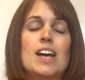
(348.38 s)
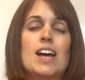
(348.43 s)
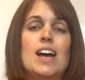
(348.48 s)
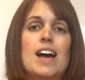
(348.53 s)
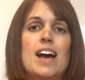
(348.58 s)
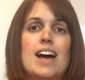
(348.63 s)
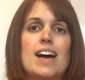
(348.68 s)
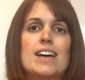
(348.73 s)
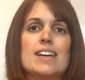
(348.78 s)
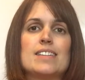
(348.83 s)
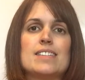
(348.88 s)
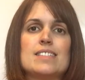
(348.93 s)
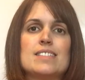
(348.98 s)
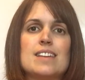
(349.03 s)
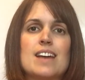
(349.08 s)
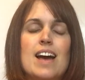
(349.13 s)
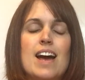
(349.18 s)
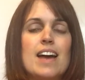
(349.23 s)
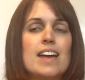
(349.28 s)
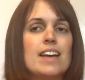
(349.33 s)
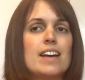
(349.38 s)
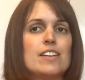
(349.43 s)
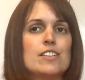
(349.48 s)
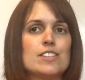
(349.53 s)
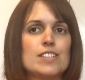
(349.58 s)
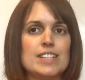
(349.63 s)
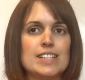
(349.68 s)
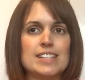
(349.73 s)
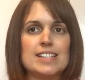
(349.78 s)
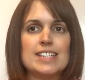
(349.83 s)
And I
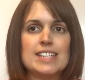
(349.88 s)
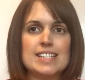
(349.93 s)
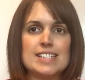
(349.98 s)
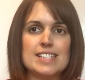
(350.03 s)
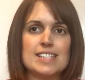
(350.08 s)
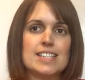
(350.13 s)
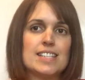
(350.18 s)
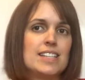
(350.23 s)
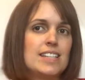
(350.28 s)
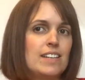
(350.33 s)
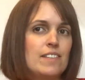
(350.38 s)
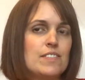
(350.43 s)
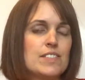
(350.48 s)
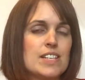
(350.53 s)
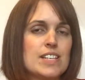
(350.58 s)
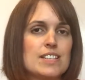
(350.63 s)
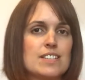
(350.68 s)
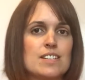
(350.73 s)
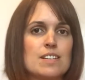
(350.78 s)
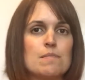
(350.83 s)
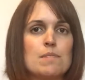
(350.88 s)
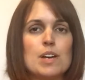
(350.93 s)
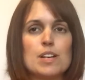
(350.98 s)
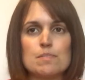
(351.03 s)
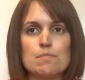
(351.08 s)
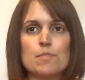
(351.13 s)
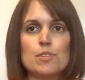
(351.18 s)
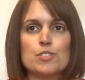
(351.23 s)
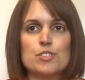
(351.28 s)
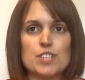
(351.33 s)
actually needed the leaf system
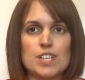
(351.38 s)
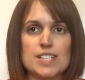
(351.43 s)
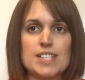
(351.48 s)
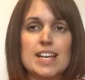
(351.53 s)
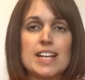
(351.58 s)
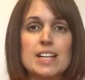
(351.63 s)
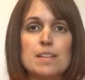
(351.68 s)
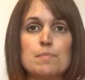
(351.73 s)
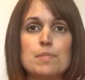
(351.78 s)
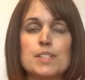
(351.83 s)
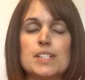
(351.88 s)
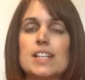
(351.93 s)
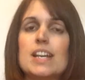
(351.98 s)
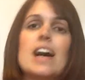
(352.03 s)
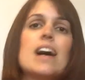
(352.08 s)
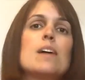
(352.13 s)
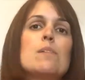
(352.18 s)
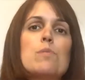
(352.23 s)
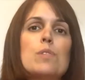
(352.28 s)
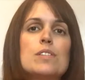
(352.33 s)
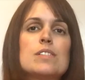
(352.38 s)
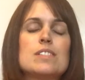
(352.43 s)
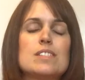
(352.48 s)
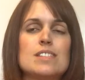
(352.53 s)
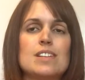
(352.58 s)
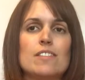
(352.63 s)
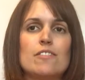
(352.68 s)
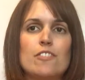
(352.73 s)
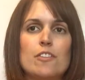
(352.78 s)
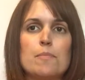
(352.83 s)
as much as anybody. I
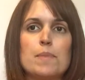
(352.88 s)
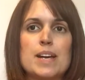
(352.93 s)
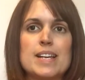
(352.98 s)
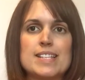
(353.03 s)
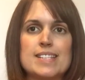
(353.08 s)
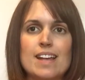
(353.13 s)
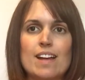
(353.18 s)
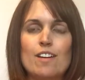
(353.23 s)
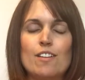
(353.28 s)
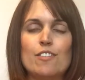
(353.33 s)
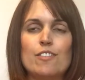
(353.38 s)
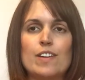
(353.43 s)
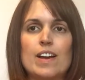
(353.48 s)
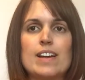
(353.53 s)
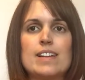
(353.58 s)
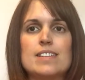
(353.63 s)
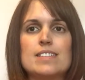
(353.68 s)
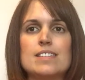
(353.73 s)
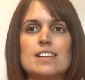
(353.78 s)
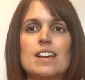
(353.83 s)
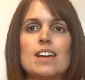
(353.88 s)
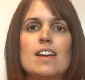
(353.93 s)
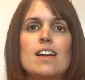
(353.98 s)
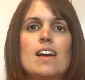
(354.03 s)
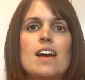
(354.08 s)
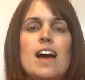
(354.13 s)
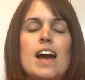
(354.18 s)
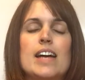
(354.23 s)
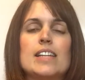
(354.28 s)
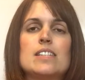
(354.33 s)
wanted it for myself, and
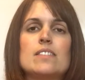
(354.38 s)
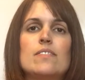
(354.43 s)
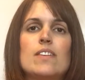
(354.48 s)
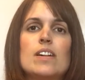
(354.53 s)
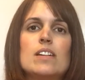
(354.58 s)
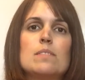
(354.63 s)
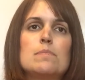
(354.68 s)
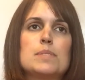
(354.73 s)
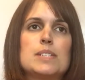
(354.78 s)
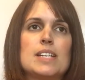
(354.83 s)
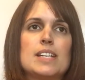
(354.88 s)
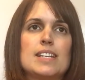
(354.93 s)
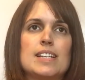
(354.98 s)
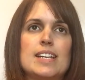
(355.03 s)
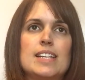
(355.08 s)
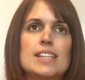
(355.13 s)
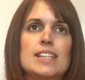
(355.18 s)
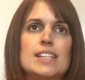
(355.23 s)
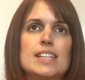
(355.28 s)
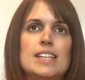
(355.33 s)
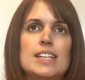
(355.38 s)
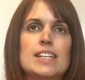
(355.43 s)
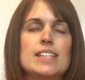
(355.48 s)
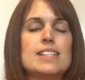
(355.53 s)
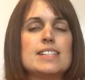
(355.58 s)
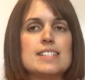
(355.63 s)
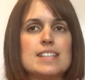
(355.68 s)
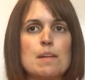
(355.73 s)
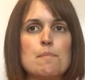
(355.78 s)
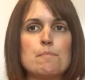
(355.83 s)
I developed it in the
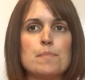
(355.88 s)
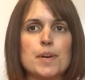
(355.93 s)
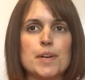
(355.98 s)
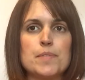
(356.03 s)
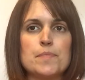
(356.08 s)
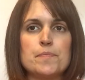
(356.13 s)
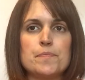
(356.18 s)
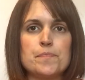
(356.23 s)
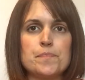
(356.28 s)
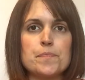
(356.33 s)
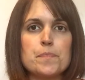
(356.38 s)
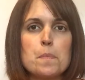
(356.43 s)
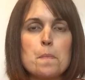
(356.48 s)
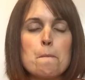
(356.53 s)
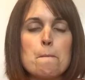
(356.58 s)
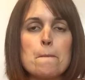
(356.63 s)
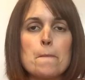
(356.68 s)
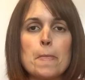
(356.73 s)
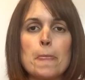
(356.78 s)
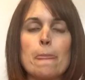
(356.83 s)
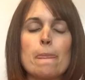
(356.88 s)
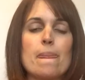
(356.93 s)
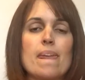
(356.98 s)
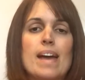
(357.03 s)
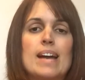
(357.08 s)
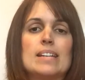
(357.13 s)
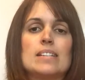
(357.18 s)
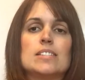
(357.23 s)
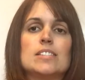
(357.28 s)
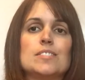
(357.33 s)
December,
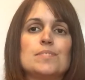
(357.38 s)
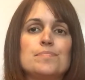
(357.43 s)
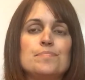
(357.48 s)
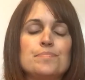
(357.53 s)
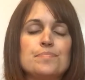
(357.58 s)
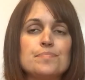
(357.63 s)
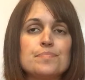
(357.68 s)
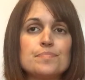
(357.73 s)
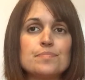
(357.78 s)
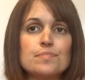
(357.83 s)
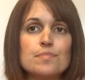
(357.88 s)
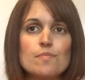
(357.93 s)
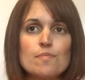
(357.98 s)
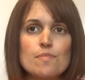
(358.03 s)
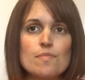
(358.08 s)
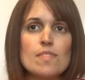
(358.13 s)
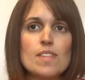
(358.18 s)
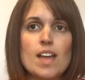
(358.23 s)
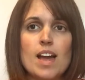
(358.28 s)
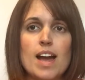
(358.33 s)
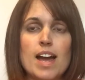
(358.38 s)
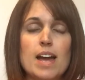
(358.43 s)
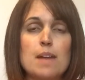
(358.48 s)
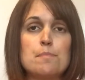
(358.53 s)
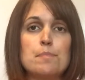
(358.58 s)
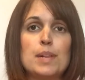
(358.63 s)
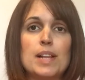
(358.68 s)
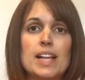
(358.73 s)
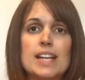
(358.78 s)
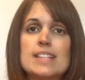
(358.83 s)
and I
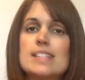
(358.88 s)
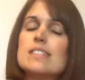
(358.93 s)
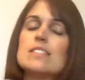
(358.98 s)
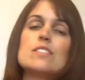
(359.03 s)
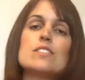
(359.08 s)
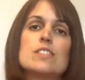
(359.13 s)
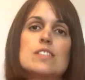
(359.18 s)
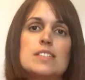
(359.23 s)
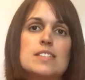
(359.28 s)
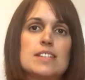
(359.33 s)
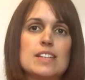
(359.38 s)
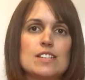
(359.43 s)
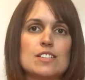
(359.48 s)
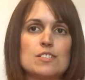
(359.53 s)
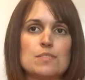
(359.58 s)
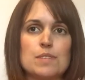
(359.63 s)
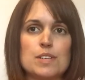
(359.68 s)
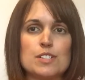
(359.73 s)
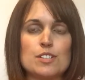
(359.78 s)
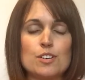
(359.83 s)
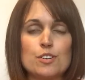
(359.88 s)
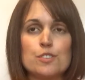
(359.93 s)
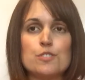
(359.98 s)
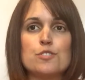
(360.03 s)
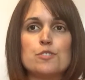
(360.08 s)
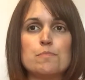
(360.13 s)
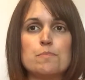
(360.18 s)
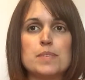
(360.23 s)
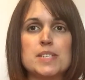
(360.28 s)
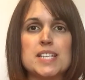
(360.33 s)
had plans to stick to it
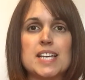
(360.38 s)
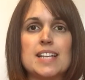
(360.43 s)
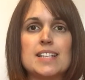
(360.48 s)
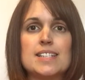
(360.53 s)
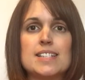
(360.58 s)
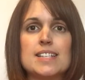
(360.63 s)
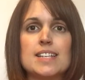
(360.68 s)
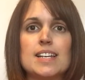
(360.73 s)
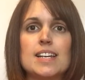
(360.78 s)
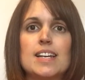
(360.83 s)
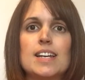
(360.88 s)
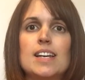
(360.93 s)
100%.